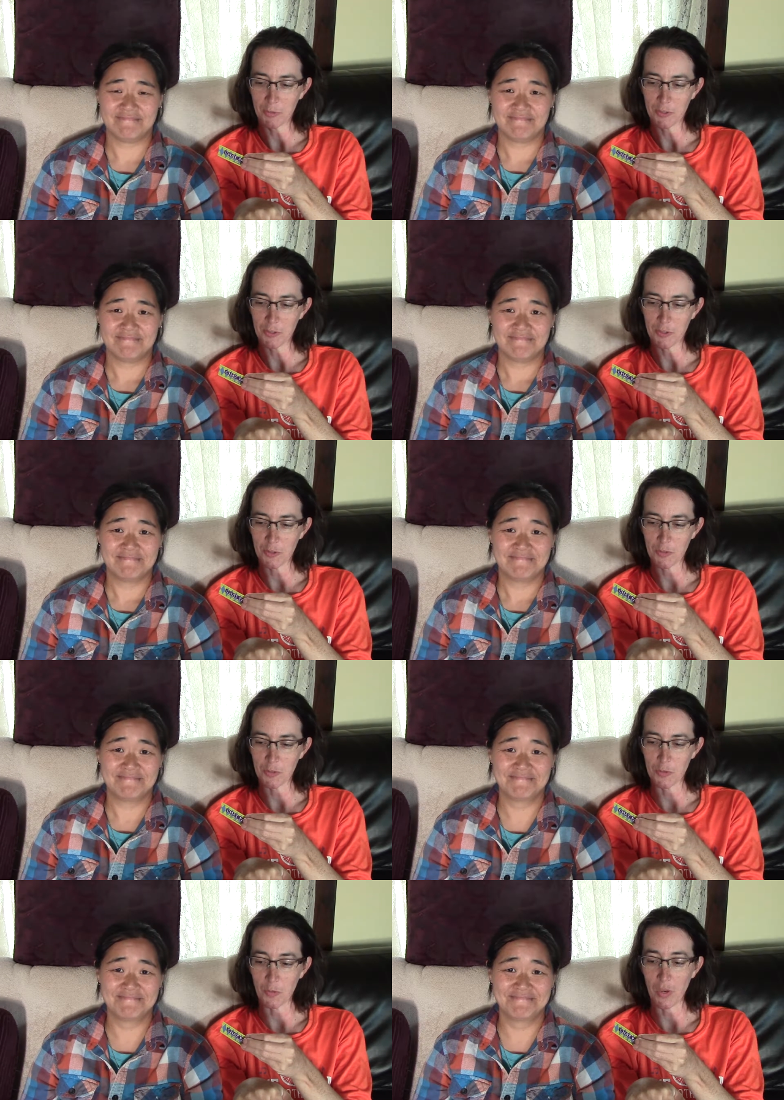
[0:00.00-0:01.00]
Speaker 1: would you choose
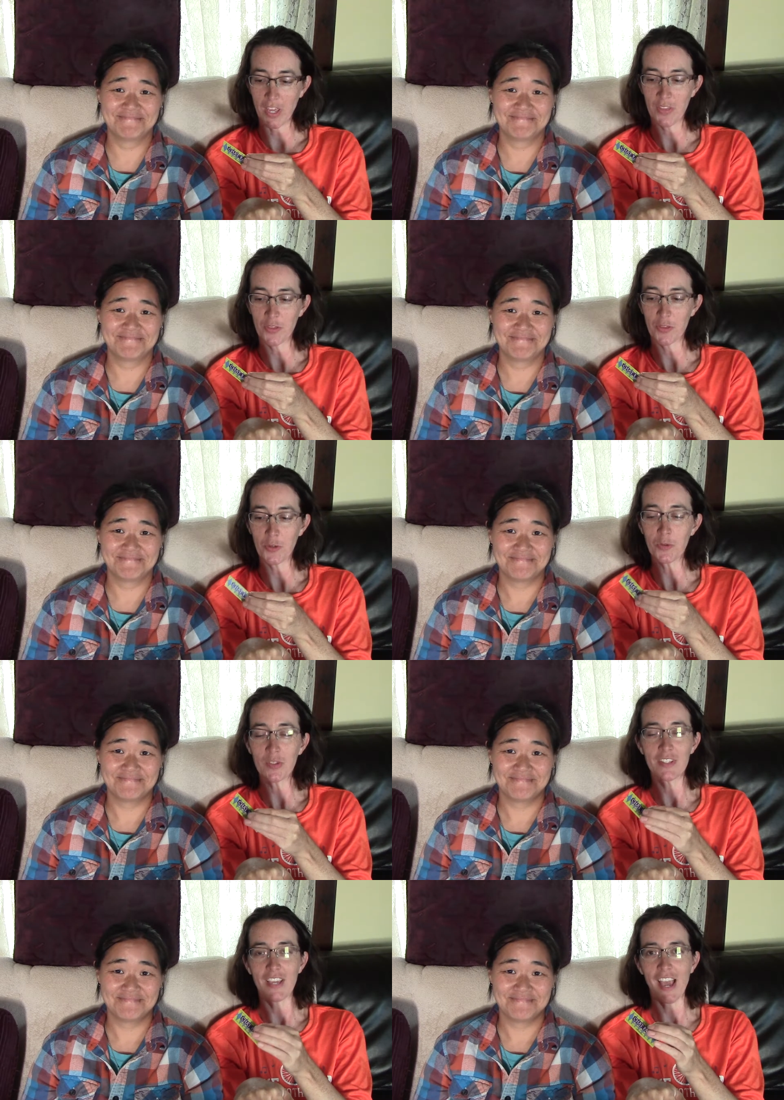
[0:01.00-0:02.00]
to
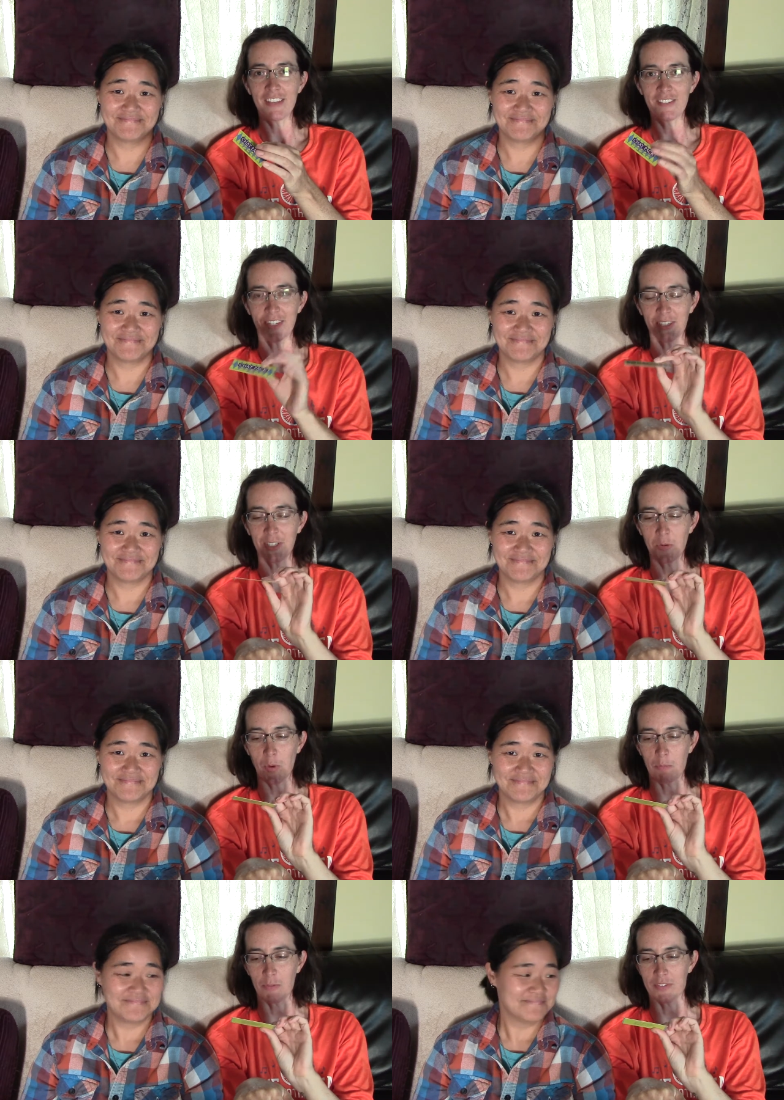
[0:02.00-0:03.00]
enthusiastically
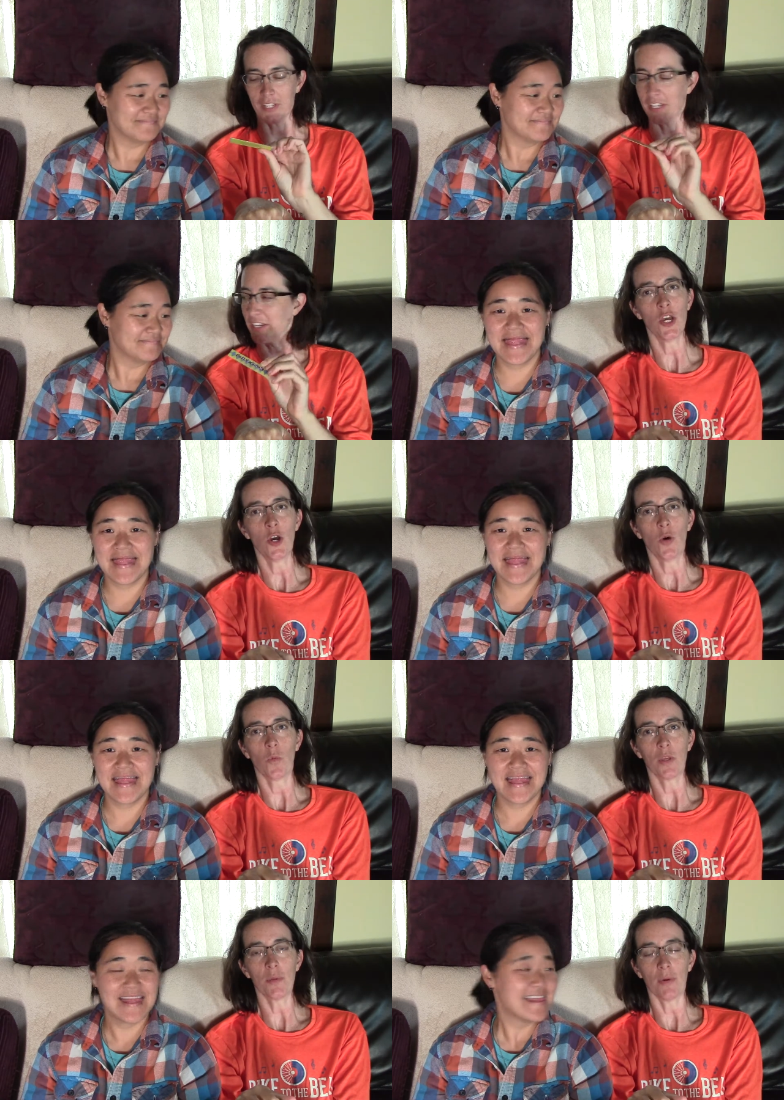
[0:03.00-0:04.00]
represent?
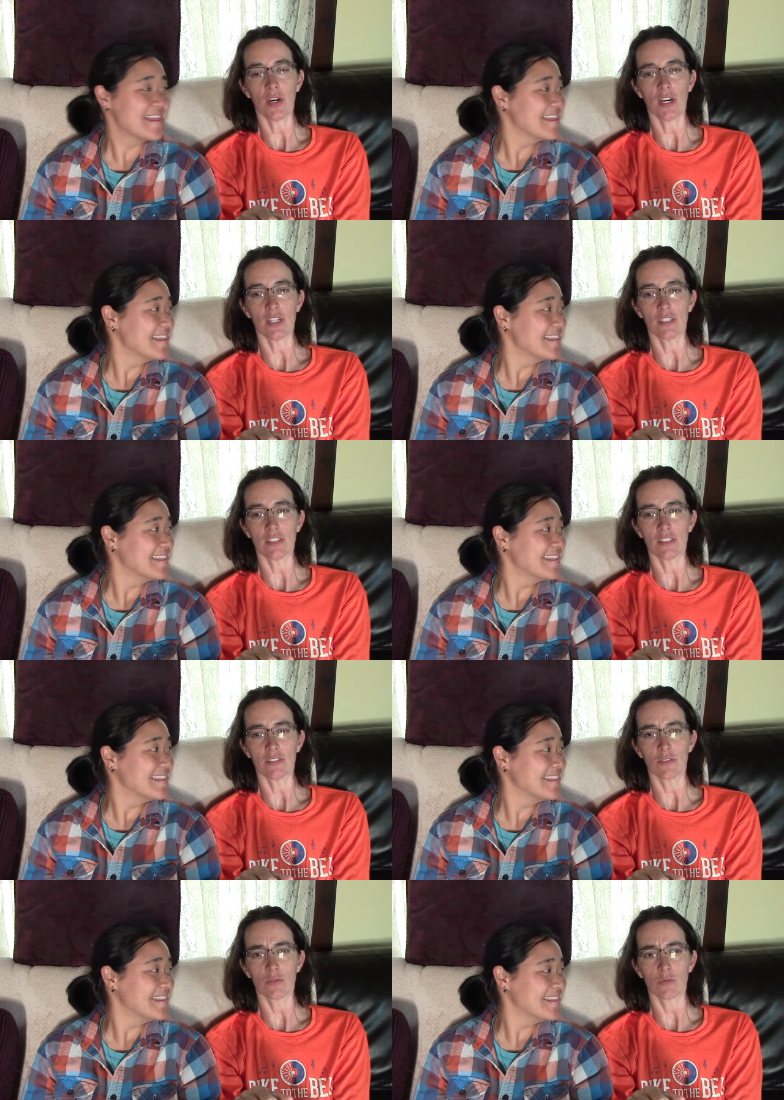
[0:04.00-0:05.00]
We bought
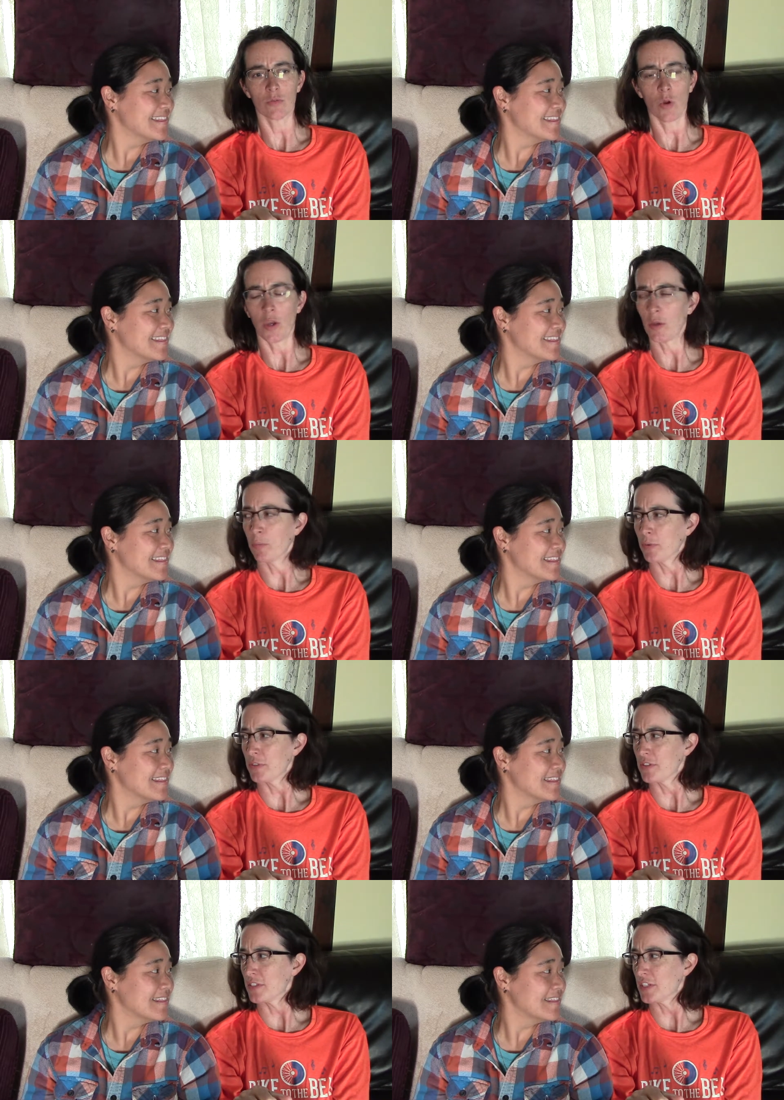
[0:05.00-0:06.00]
Royal
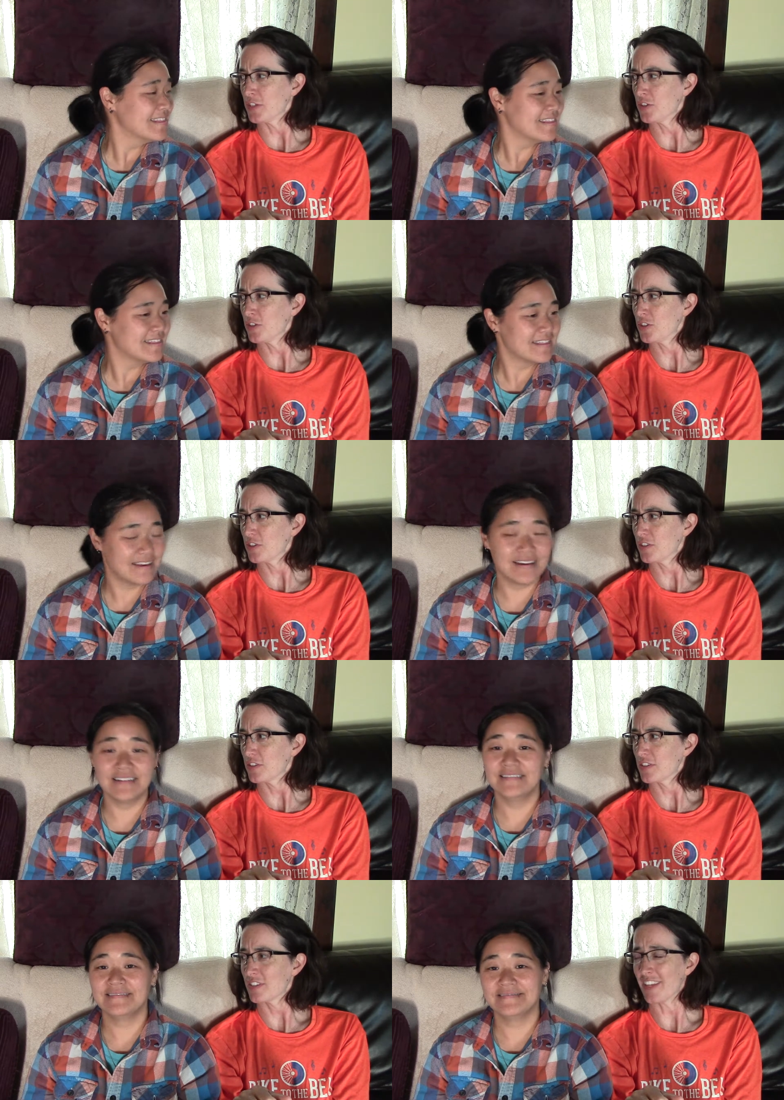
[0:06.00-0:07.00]
Prestige oh.
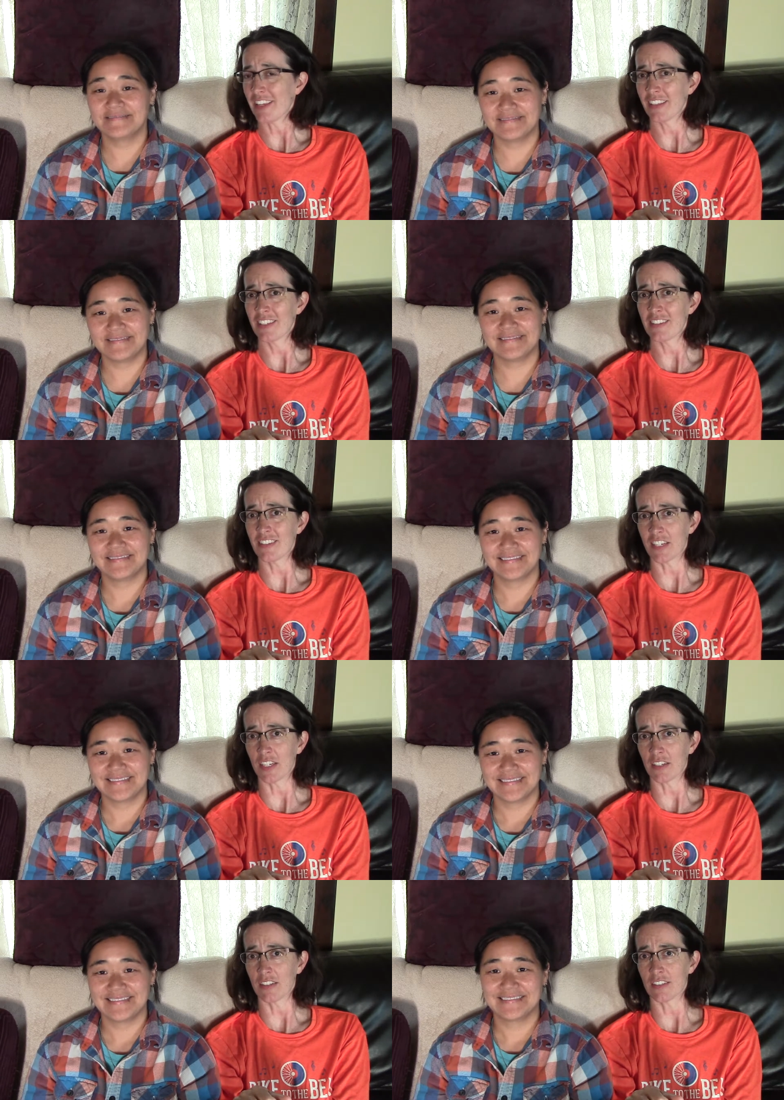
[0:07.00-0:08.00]
stainless
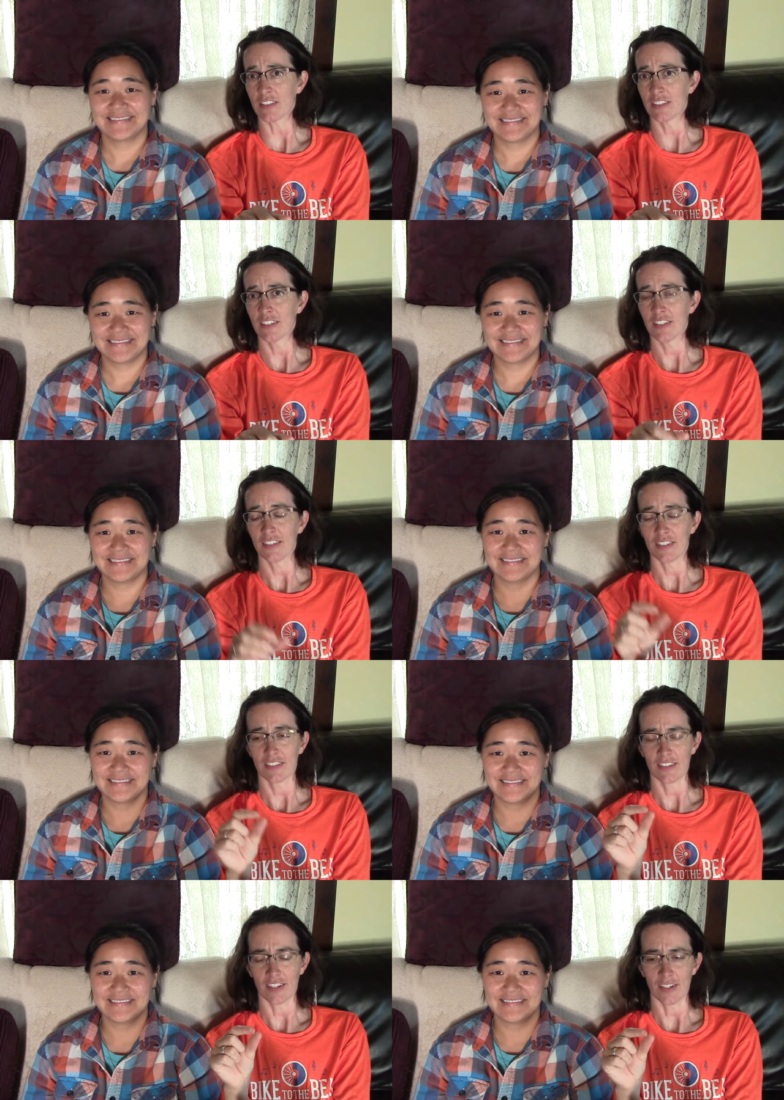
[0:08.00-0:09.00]
steel
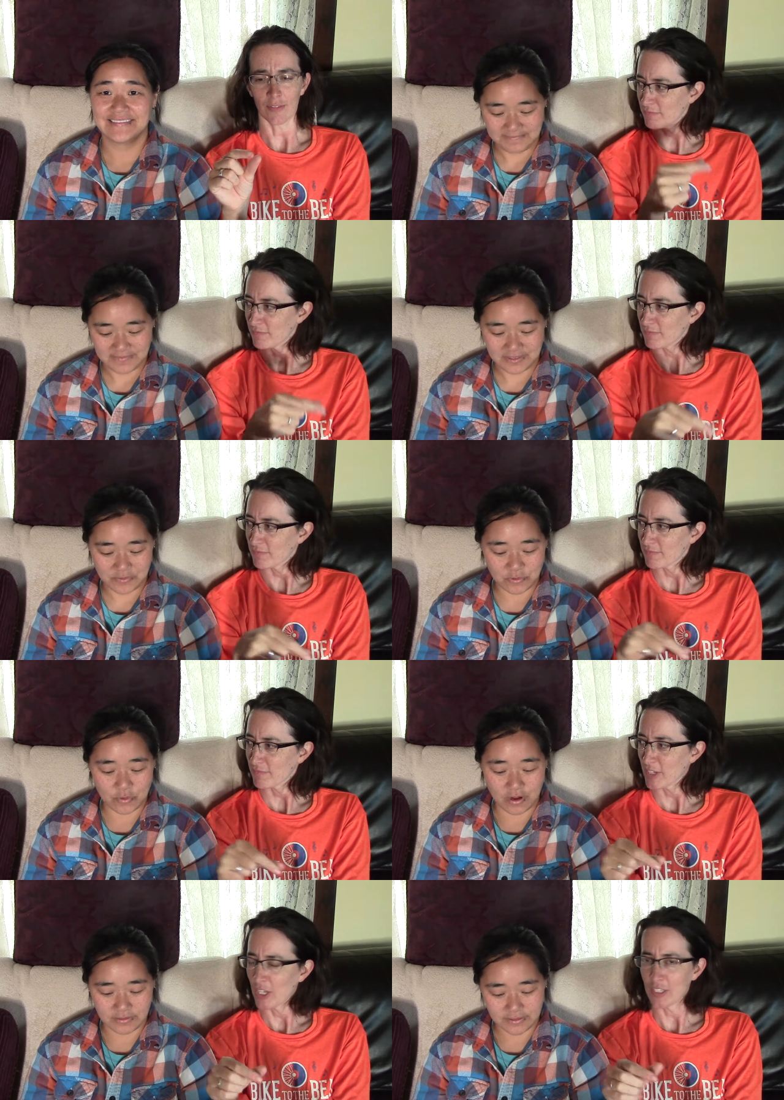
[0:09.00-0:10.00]
um, double
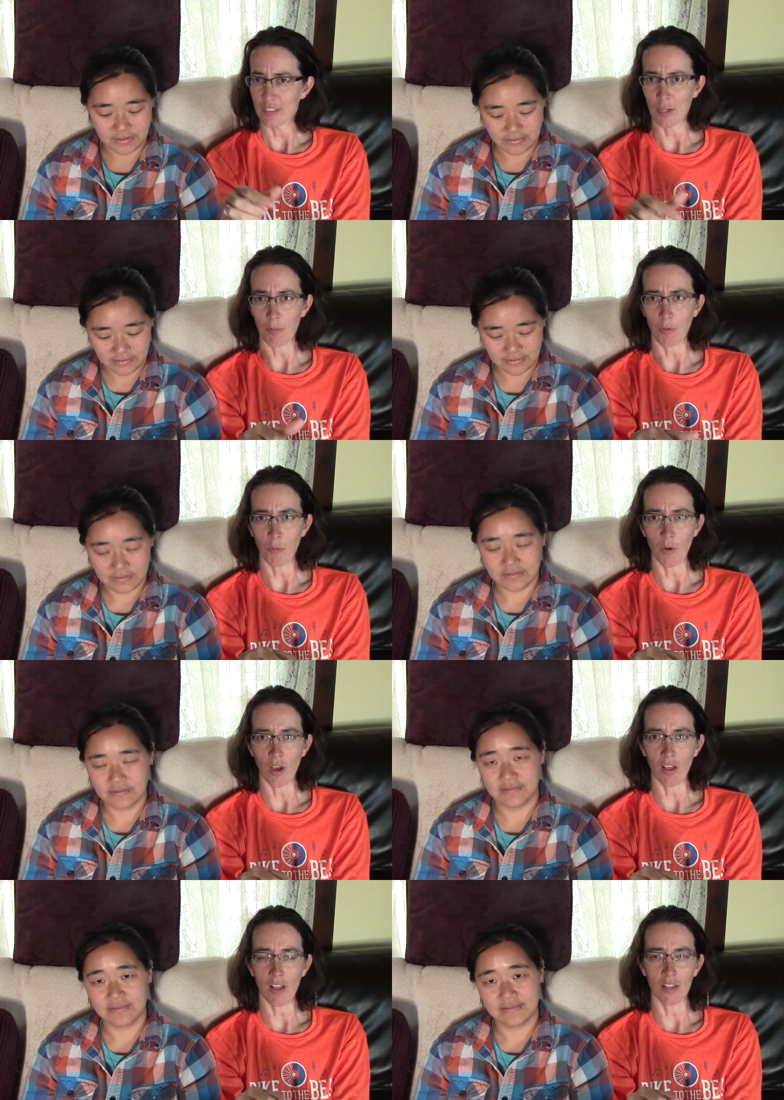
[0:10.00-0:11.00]
walled double
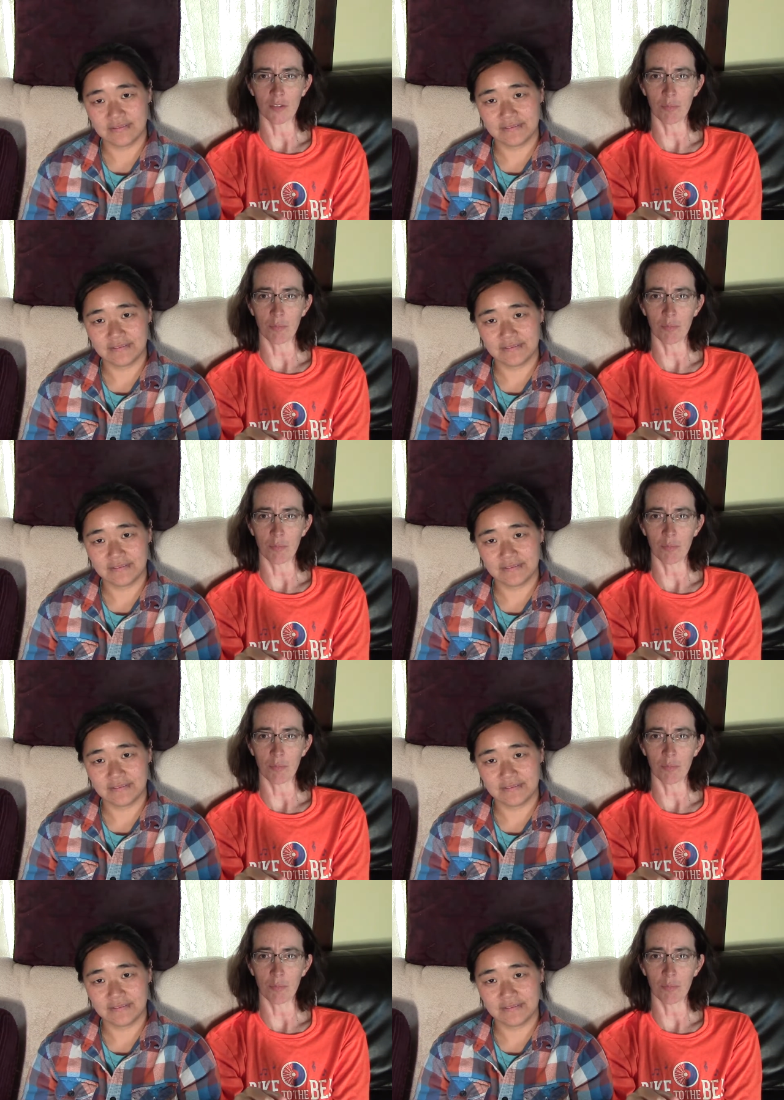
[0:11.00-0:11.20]
walled